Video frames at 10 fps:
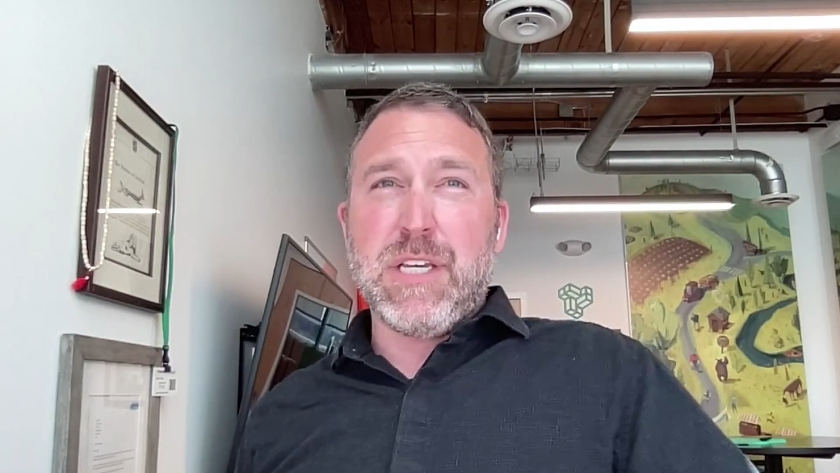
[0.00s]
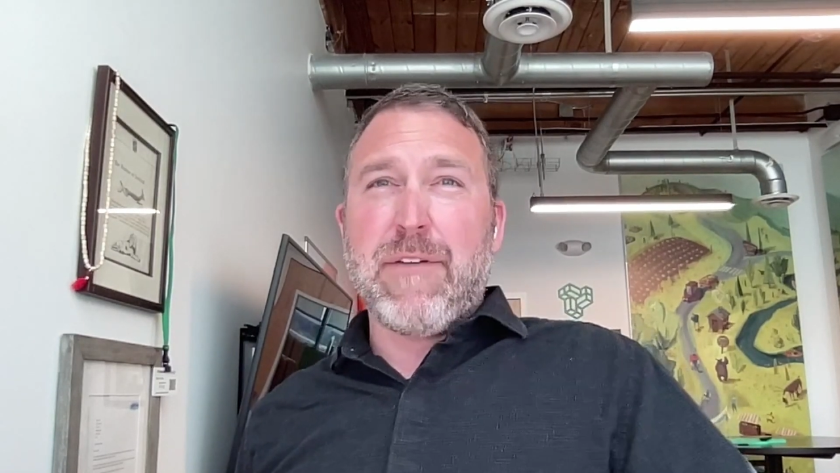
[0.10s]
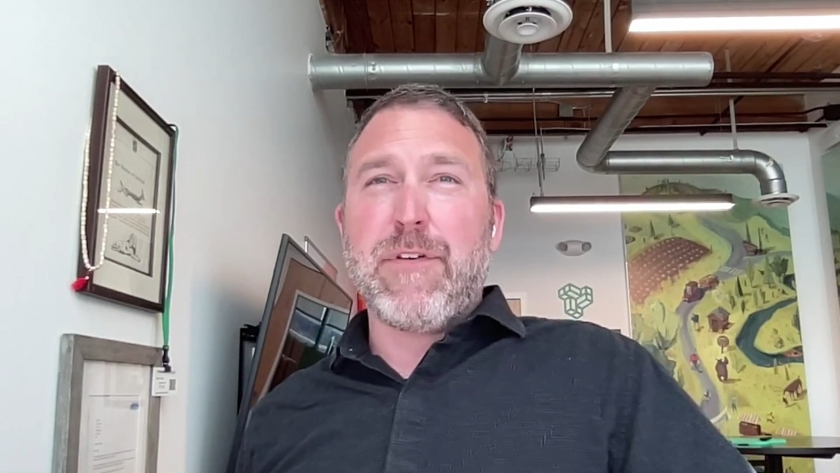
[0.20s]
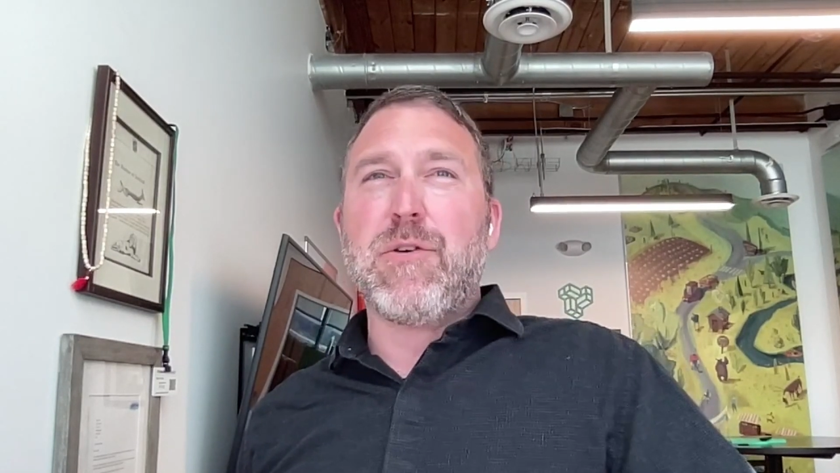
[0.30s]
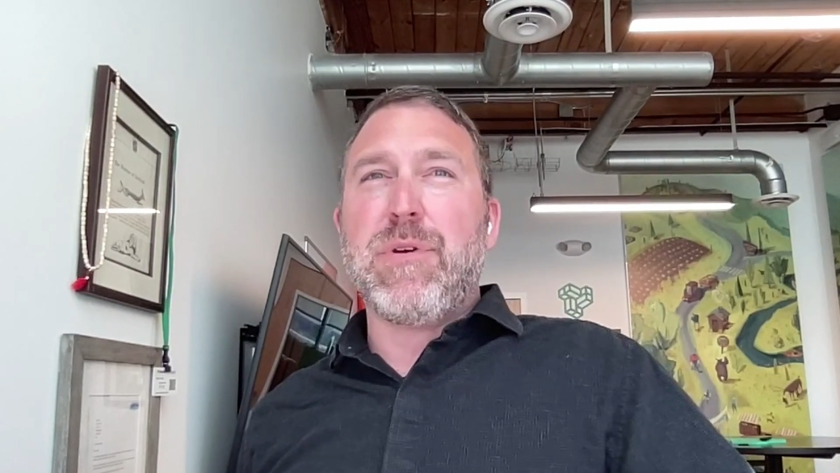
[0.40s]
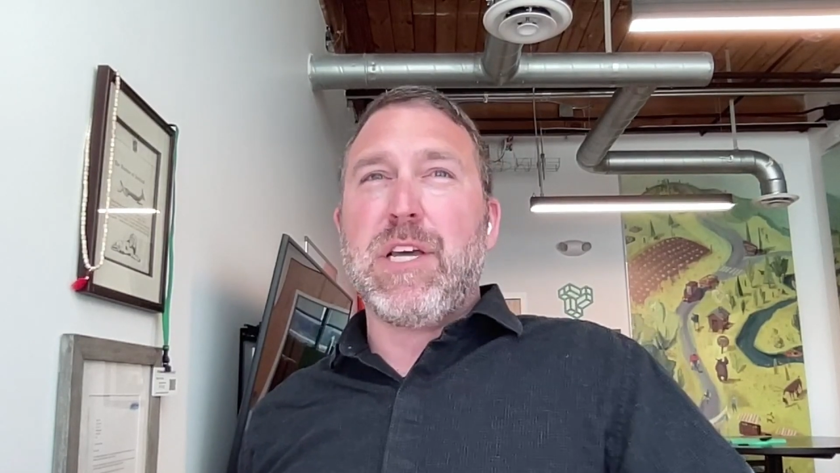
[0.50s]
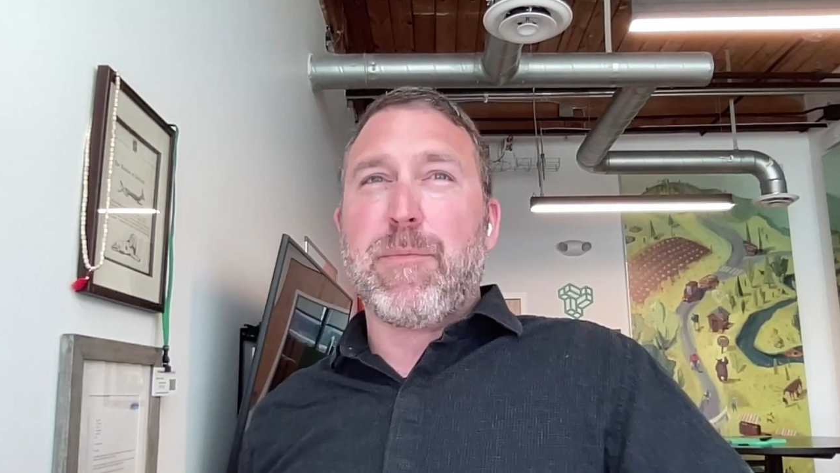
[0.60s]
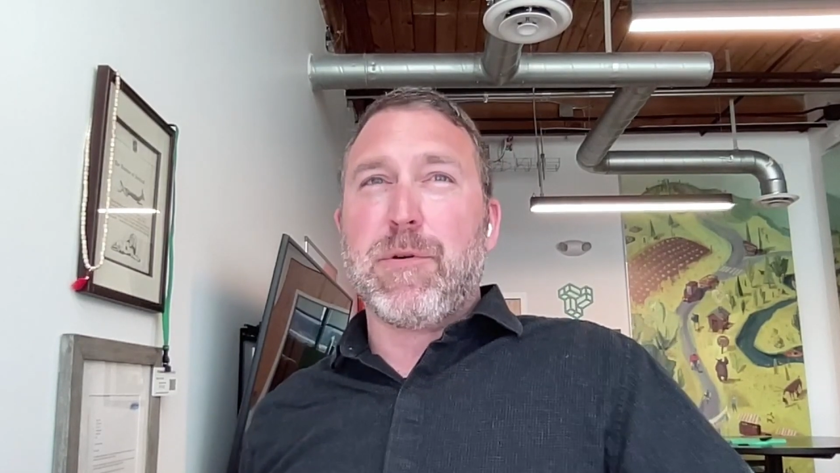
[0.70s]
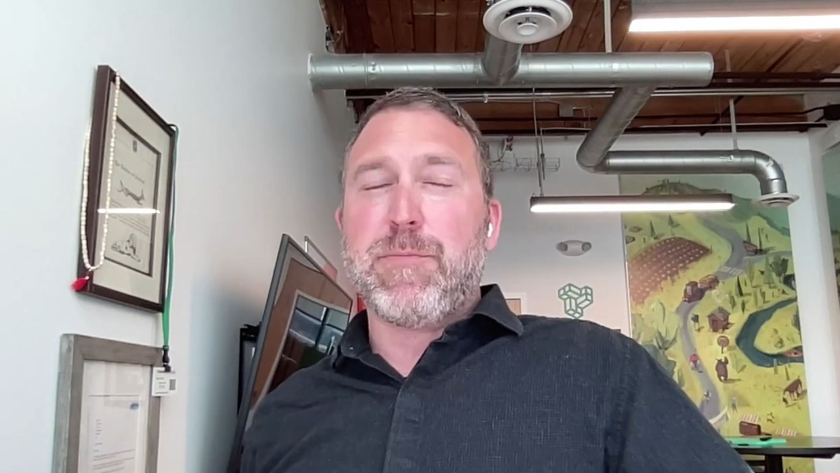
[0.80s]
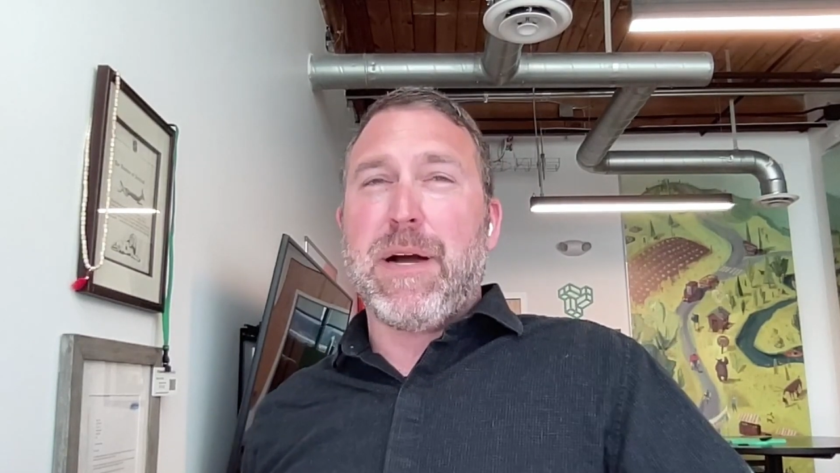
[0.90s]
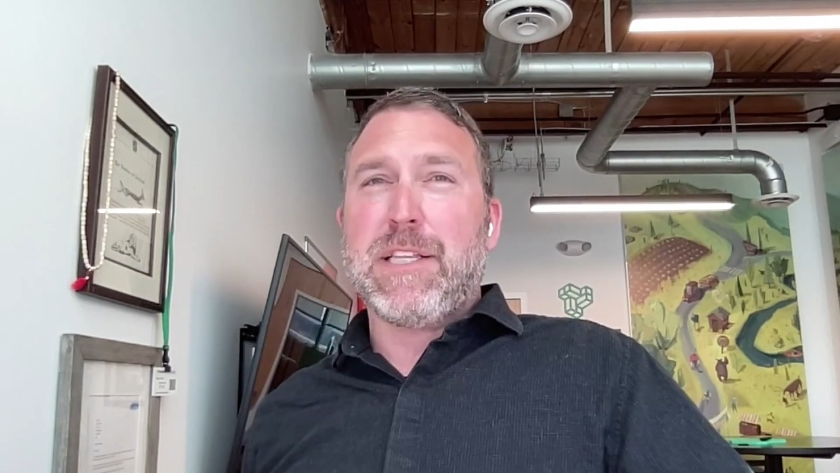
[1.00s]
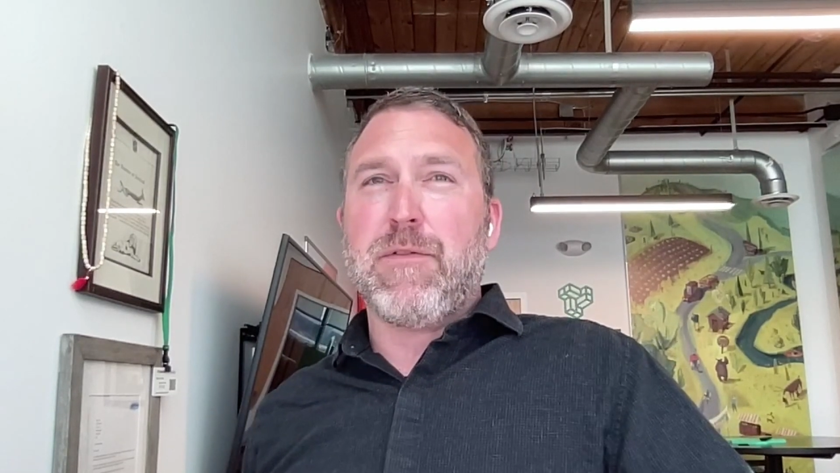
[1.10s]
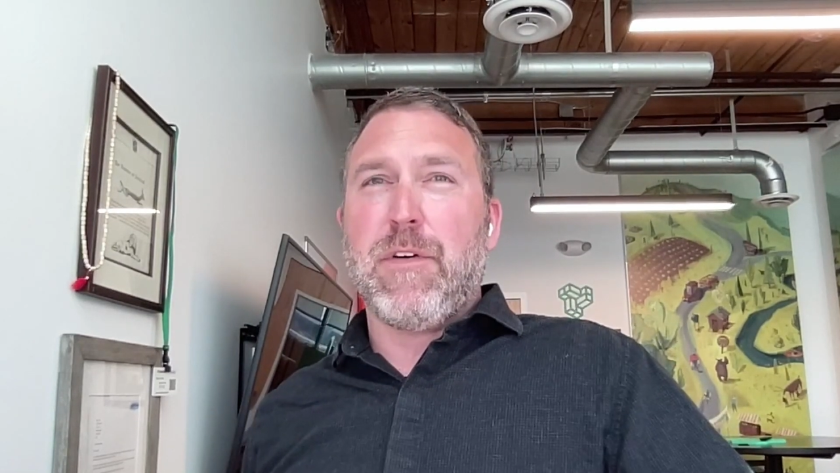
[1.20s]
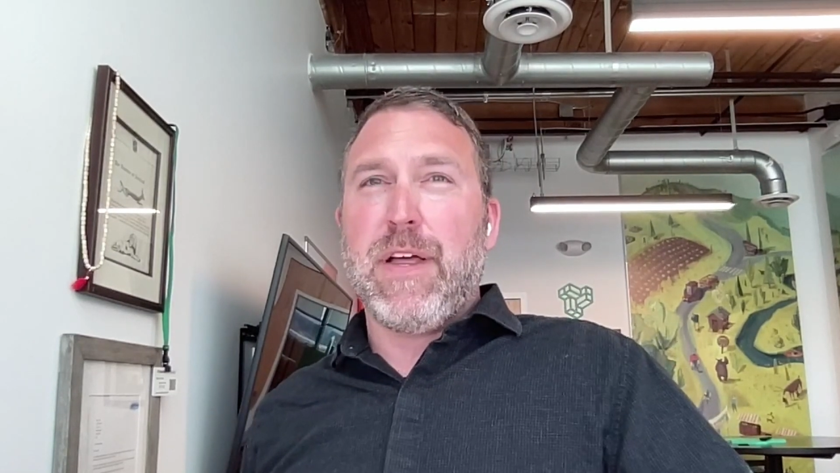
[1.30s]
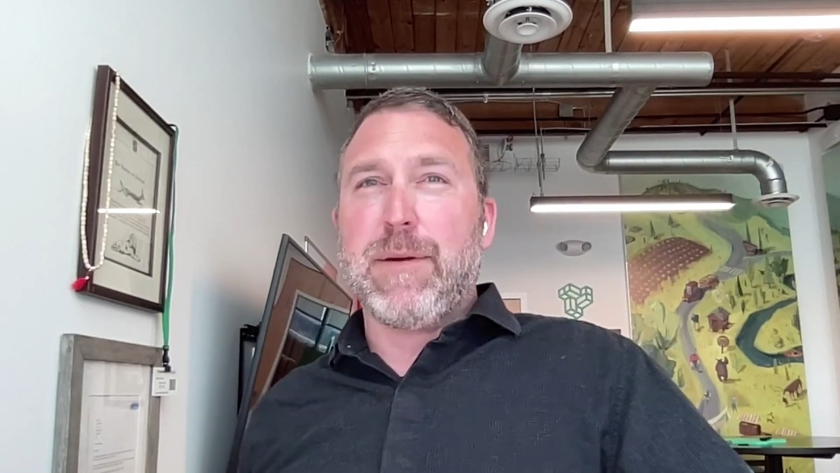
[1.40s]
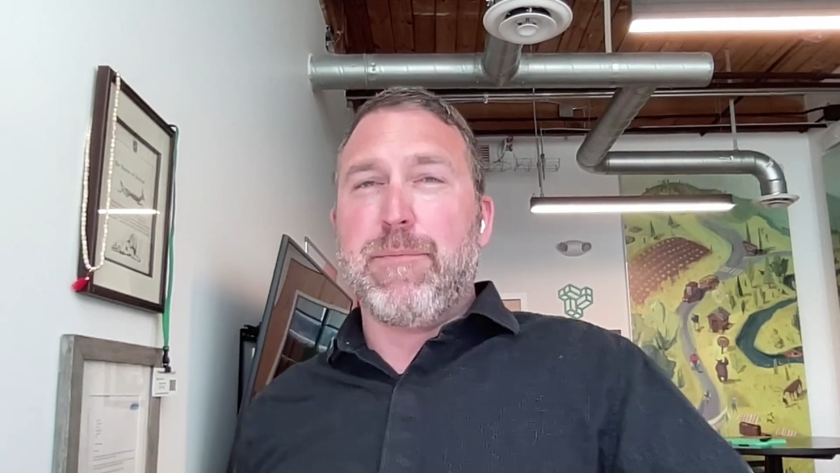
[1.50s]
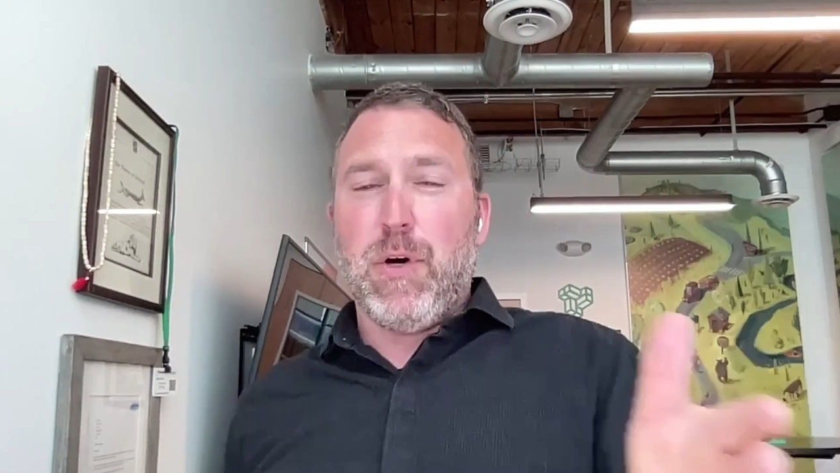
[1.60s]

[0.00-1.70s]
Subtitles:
I have a unique perspective of like